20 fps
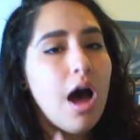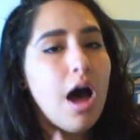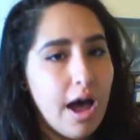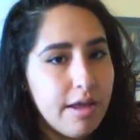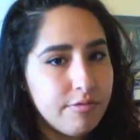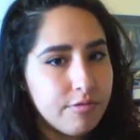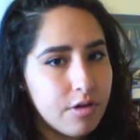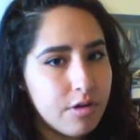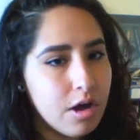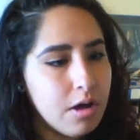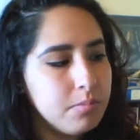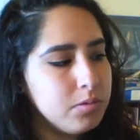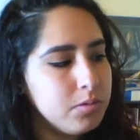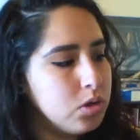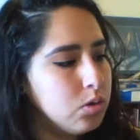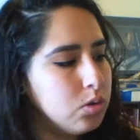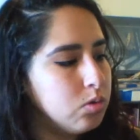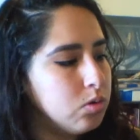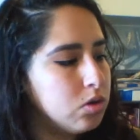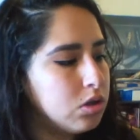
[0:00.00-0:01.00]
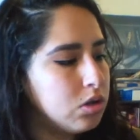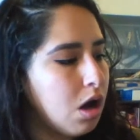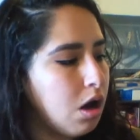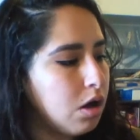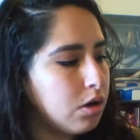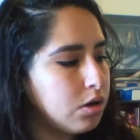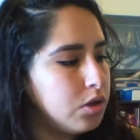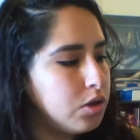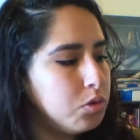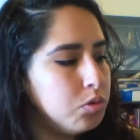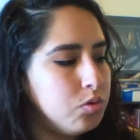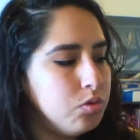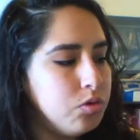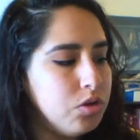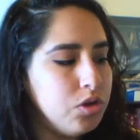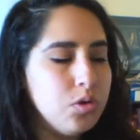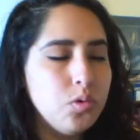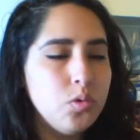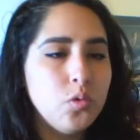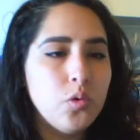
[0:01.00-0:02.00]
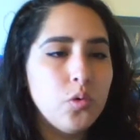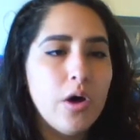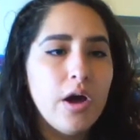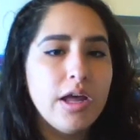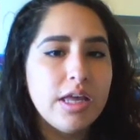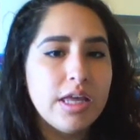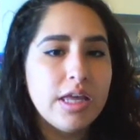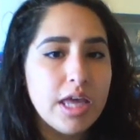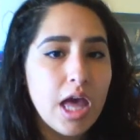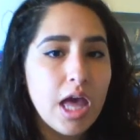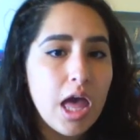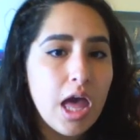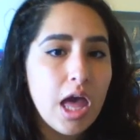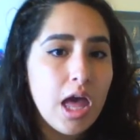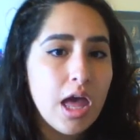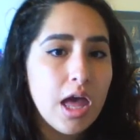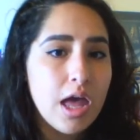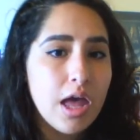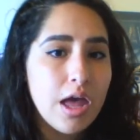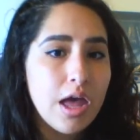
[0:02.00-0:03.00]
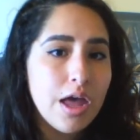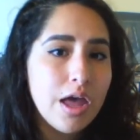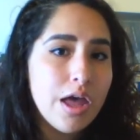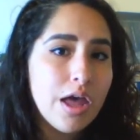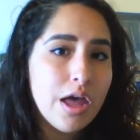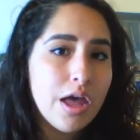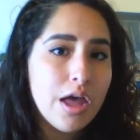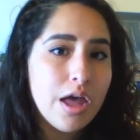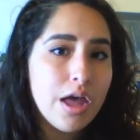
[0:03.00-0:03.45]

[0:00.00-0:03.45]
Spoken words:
I've come to talk to you again.